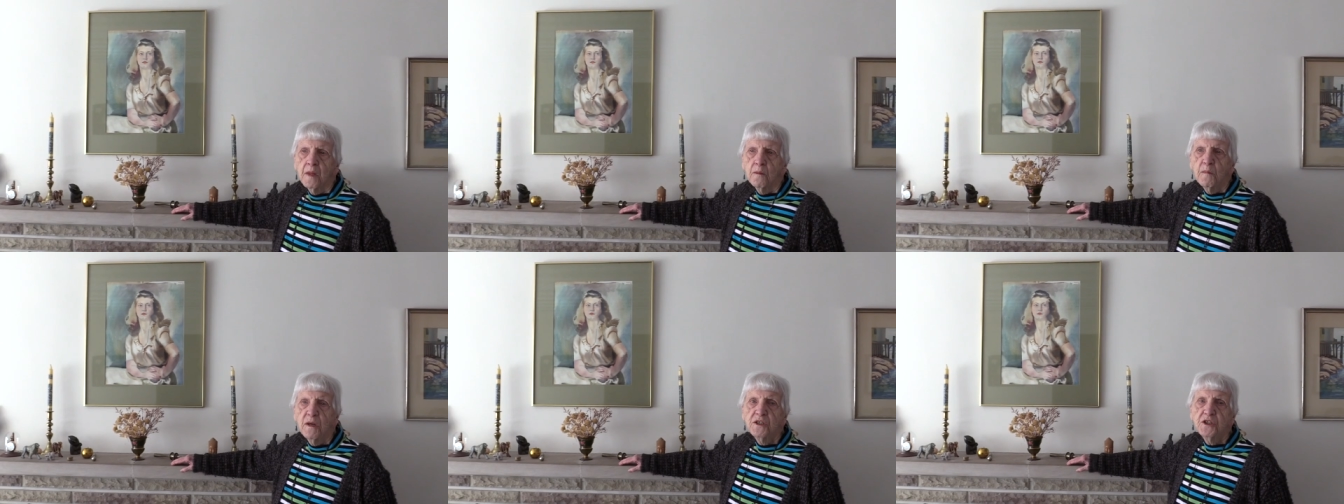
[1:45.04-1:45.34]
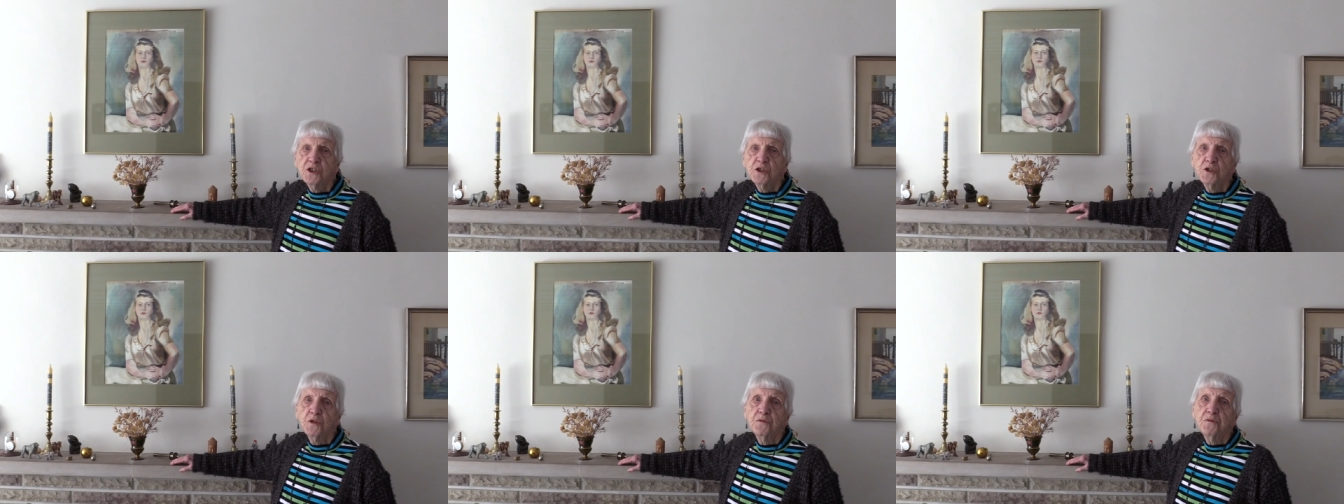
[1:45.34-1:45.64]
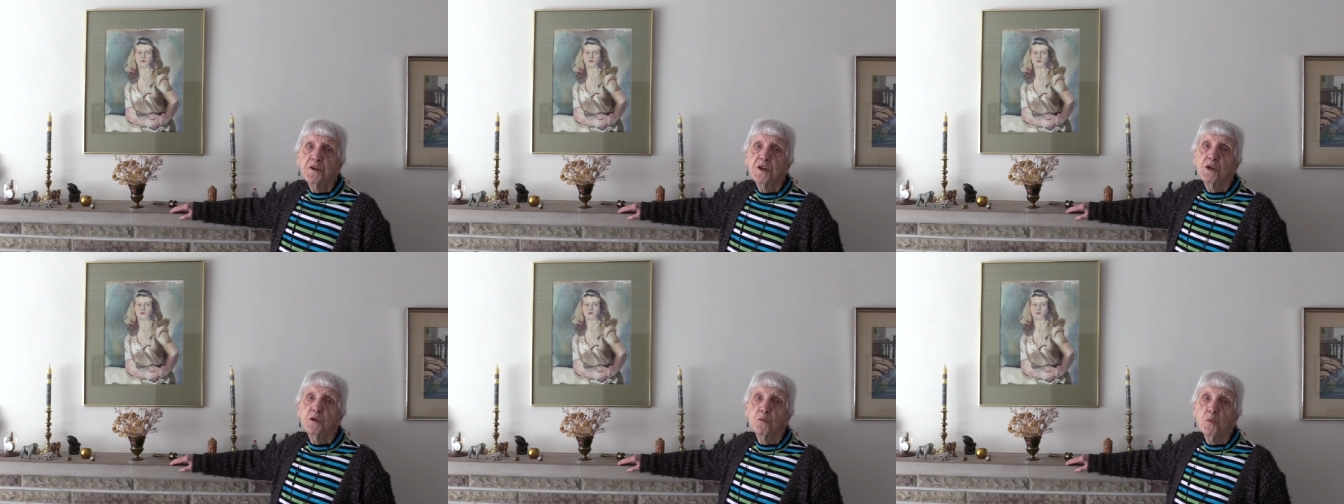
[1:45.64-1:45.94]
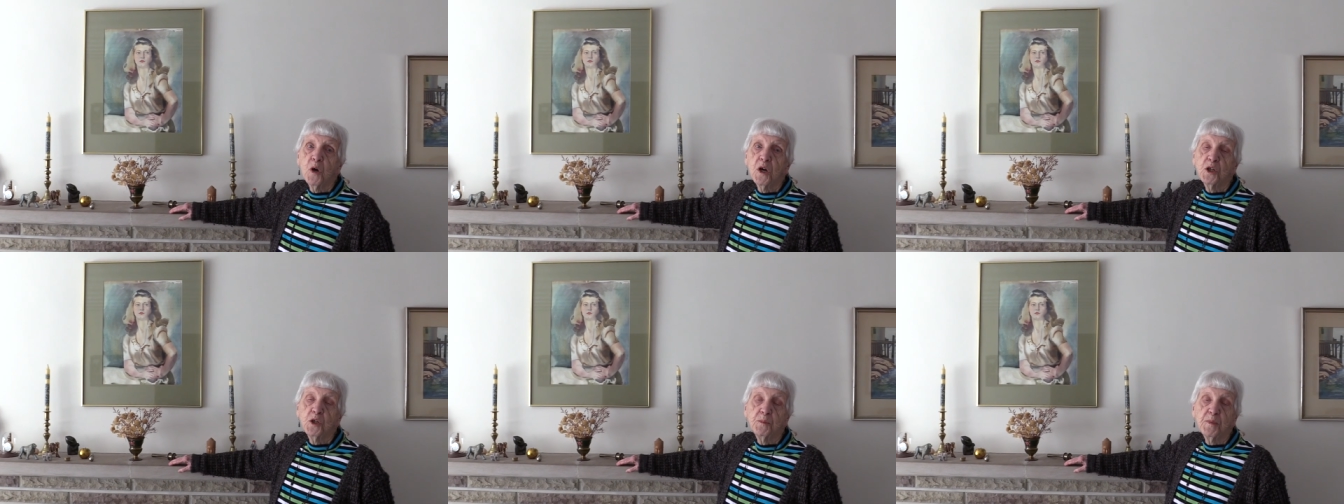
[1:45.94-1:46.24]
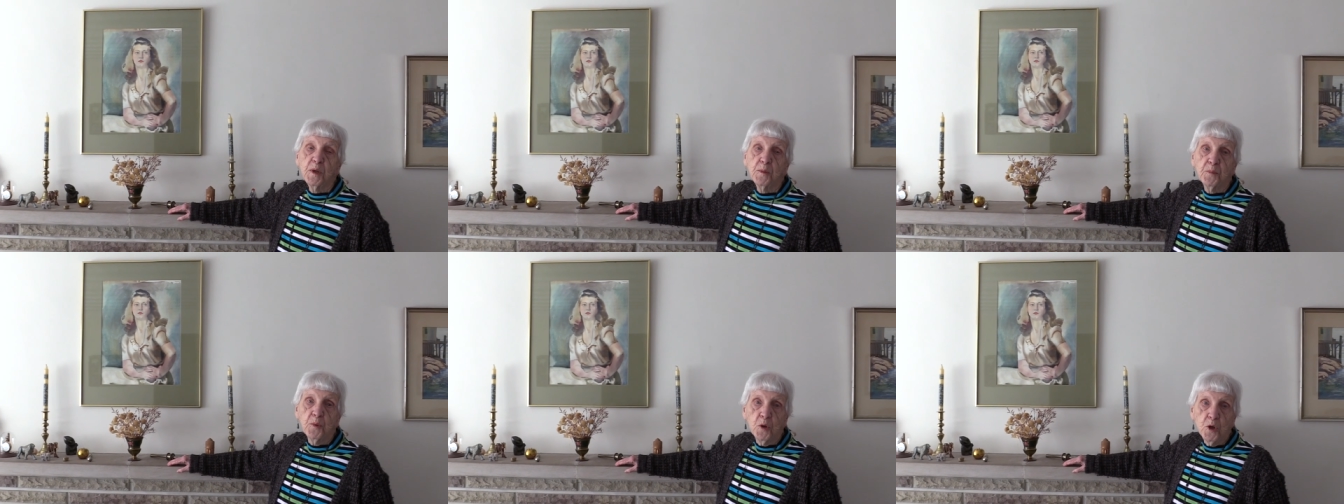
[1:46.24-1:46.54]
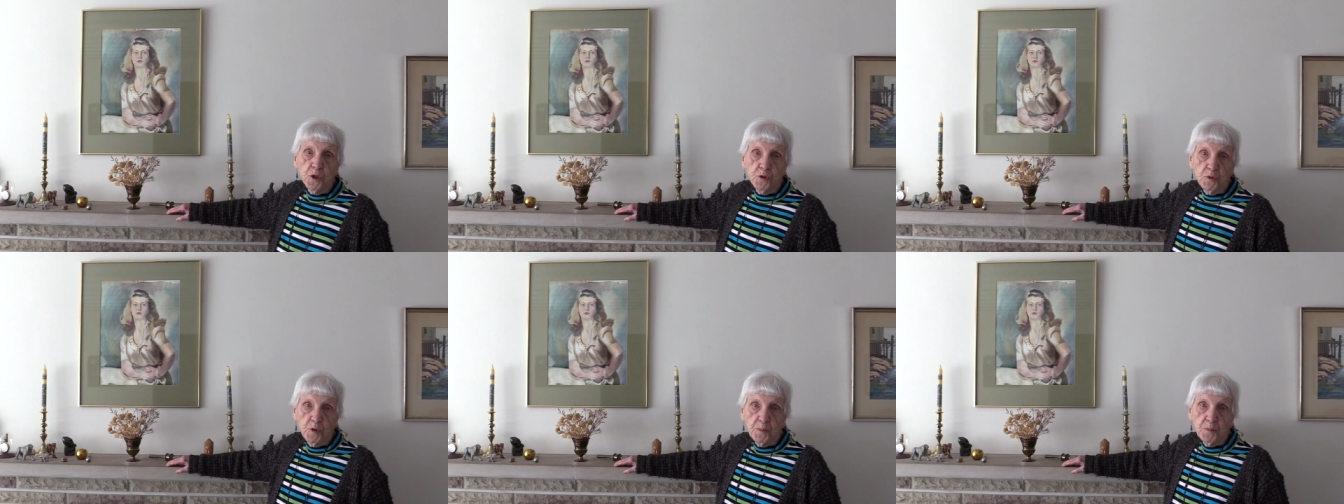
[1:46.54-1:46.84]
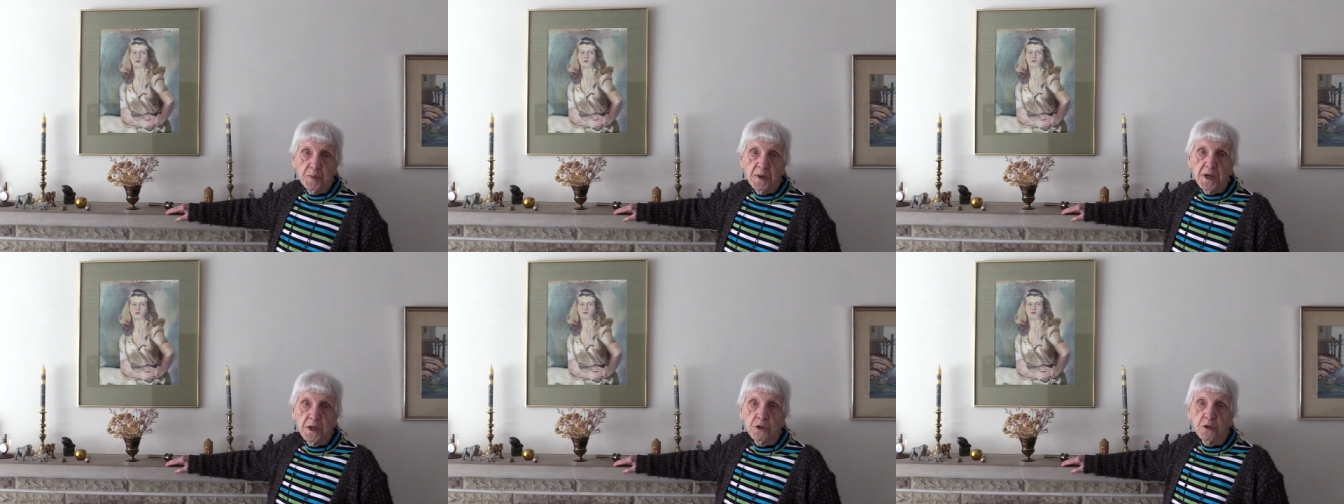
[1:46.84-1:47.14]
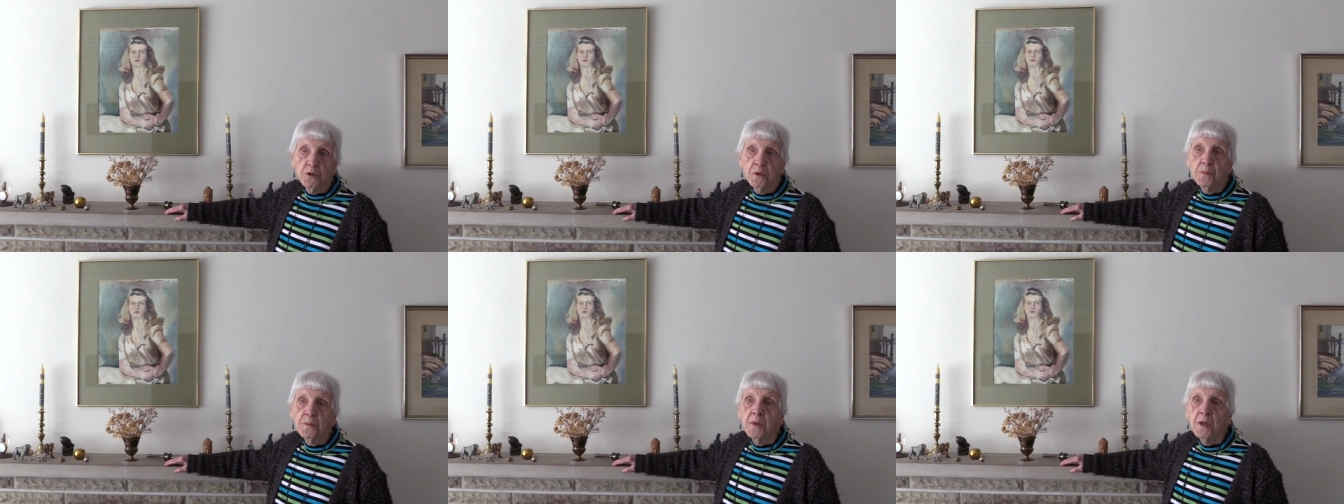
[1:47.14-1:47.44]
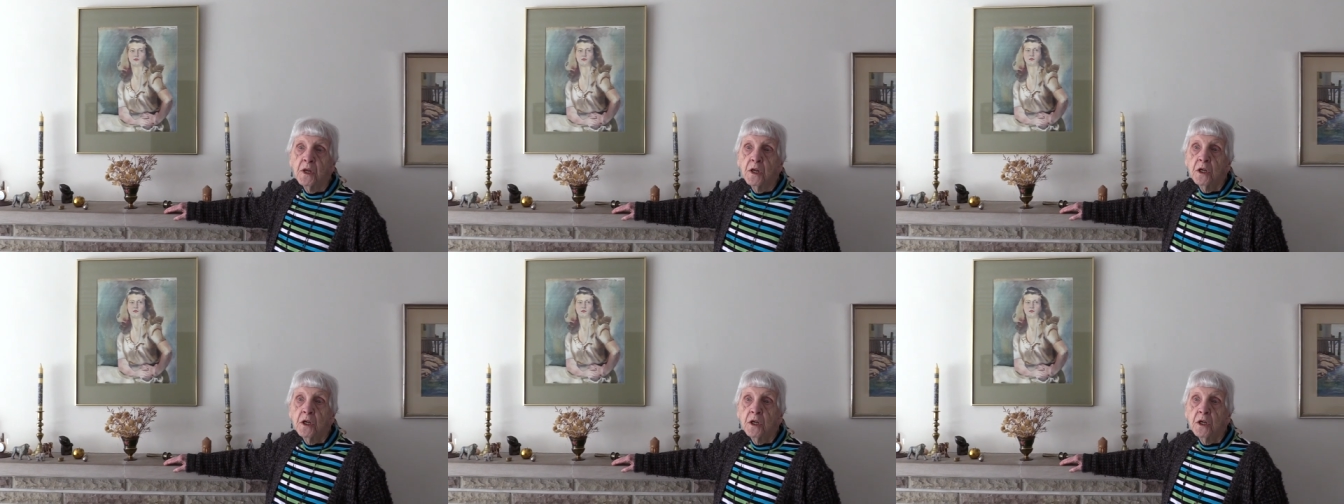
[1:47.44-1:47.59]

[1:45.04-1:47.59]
My sister Freda wanted to be a portrait painter,